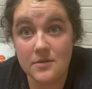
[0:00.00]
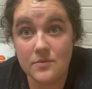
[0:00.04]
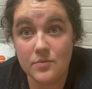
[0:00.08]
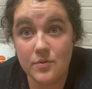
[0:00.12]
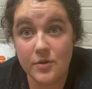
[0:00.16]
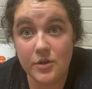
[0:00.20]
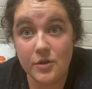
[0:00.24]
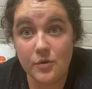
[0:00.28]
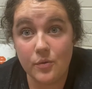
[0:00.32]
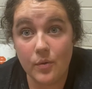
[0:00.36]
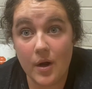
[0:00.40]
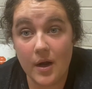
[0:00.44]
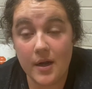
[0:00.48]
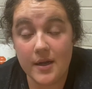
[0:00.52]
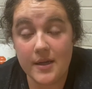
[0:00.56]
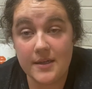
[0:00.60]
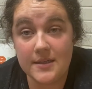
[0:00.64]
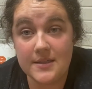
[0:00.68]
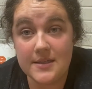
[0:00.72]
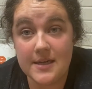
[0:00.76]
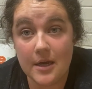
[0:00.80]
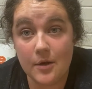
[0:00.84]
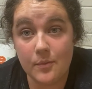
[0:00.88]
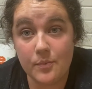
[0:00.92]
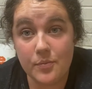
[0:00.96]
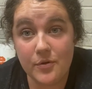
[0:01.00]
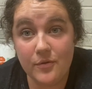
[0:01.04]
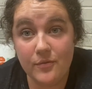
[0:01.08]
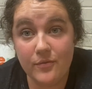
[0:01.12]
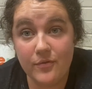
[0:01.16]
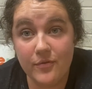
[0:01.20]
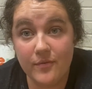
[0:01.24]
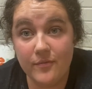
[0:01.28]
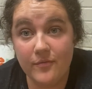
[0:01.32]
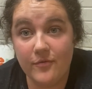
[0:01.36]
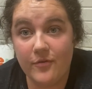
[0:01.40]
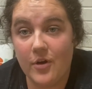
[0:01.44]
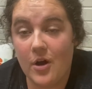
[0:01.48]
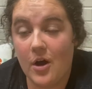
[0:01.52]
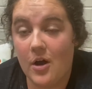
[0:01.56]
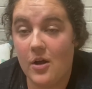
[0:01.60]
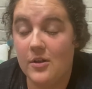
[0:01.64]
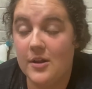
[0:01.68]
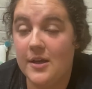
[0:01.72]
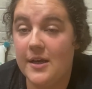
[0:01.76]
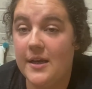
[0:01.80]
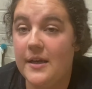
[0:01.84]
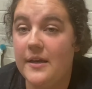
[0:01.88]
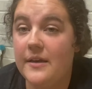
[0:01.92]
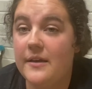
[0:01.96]
when you're walking to help you from
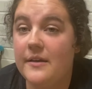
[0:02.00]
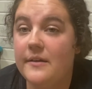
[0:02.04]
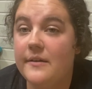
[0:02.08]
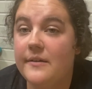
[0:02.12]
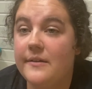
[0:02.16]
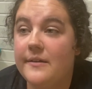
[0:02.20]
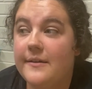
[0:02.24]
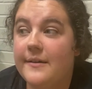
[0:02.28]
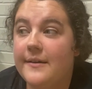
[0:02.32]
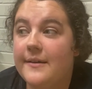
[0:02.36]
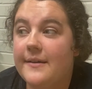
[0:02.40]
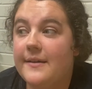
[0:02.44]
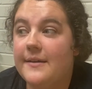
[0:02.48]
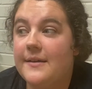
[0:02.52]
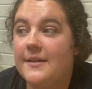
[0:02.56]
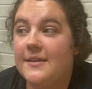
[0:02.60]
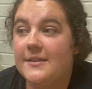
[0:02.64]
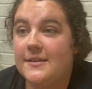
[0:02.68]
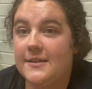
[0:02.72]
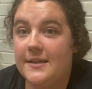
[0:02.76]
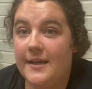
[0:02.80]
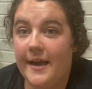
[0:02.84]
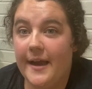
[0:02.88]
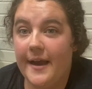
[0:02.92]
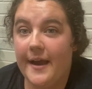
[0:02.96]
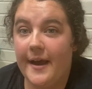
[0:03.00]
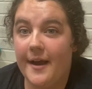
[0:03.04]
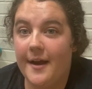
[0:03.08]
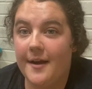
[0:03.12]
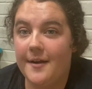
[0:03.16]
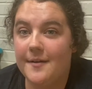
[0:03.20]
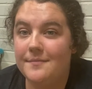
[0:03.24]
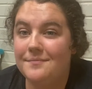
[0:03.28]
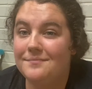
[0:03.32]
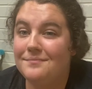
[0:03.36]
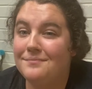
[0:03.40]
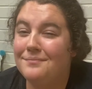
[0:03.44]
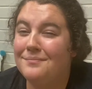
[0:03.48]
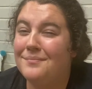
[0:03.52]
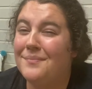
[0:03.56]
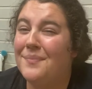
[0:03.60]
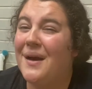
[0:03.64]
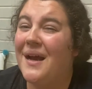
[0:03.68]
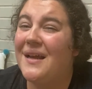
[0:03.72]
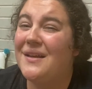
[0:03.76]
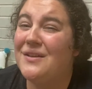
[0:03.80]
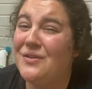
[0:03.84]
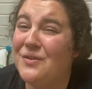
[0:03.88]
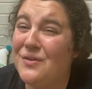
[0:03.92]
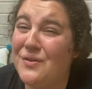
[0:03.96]
falling? Yeah.
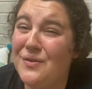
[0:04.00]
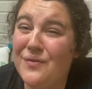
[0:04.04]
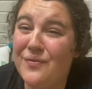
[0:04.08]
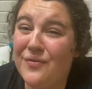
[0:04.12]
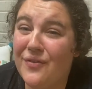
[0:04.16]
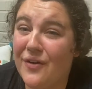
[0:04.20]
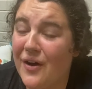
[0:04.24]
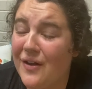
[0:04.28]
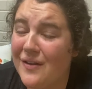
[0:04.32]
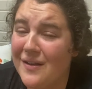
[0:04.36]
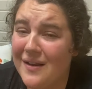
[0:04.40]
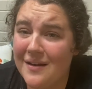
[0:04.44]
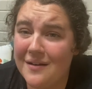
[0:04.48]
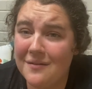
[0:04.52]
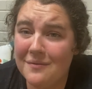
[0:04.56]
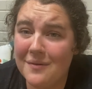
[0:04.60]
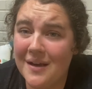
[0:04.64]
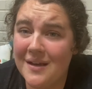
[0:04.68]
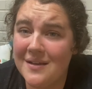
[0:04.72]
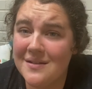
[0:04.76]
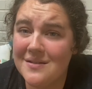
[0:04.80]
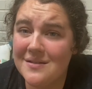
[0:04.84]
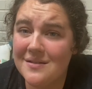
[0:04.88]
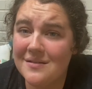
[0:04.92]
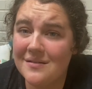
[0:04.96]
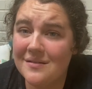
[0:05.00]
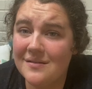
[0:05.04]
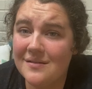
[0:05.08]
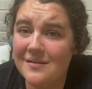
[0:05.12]
But do you fall anyways?